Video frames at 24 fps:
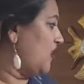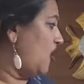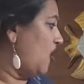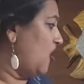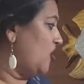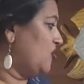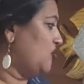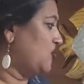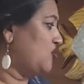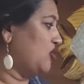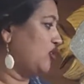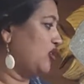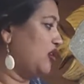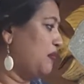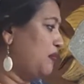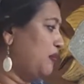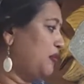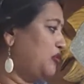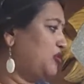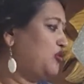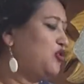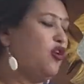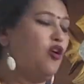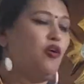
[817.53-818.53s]
or you talk
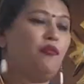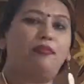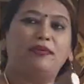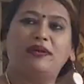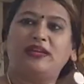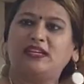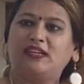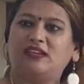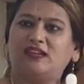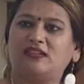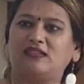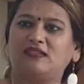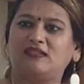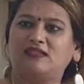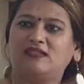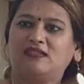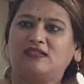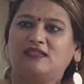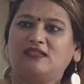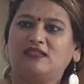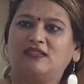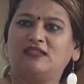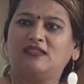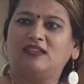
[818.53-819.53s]
about your opinion.
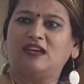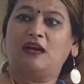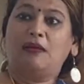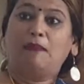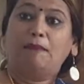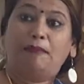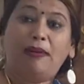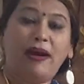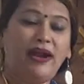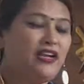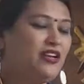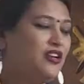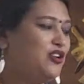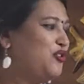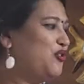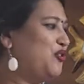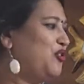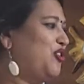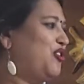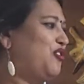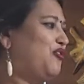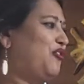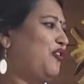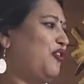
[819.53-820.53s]
But you
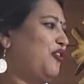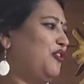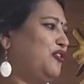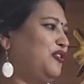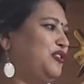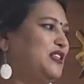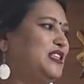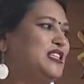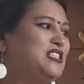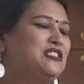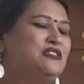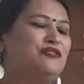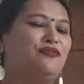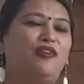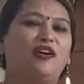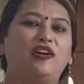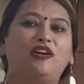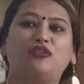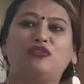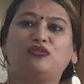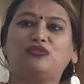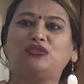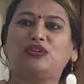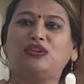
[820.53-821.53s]
need to follow this 1
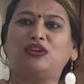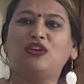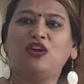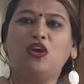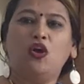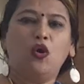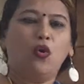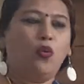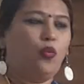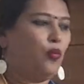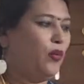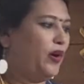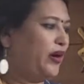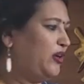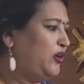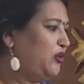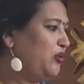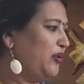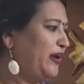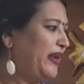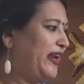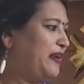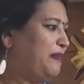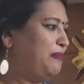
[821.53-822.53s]
to
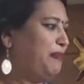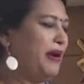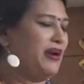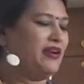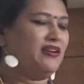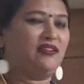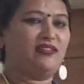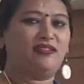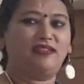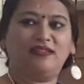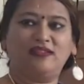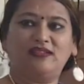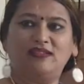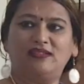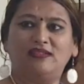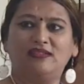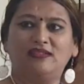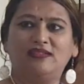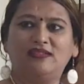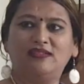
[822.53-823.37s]
9 pattern here.